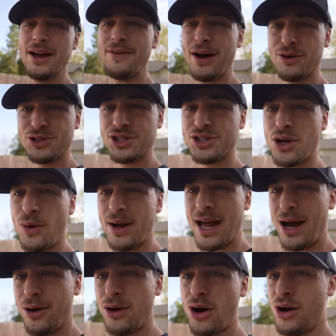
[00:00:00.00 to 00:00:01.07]
if I was just going
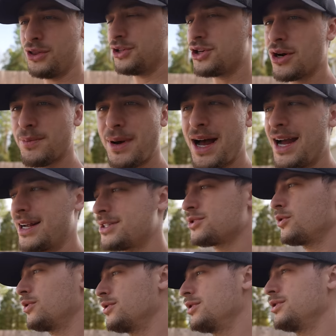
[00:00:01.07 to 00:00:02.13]
out on the dirt bikes,
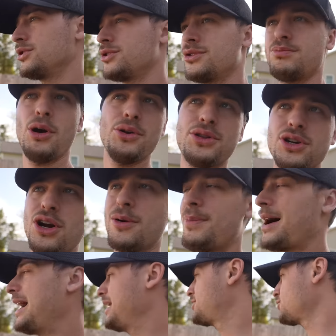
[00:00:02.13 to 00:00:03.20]
both the dirt
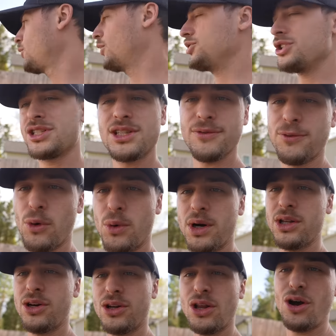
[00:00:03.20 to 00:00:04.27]
bikes or just the
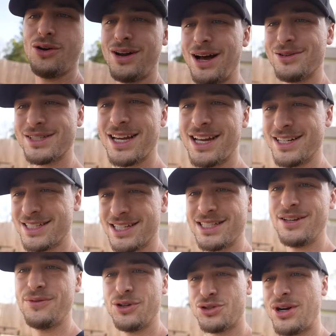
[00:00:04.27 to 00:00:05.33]
four-wheeler alone, I was taking a
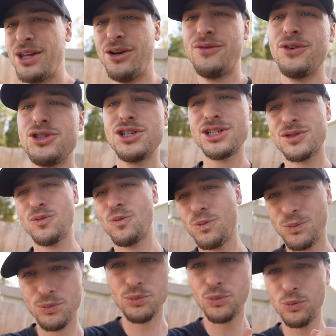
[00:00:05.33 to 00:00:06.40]
16-foot trailer for just
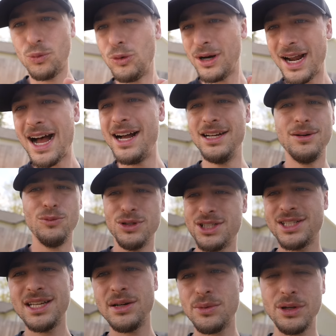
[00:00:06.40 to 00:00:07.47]
one item,
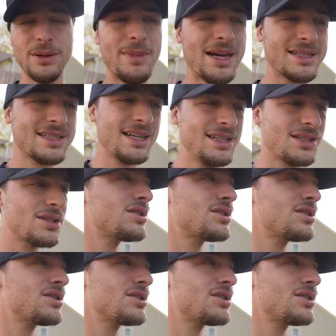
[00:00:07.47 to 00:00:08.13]
which didn't really make sense.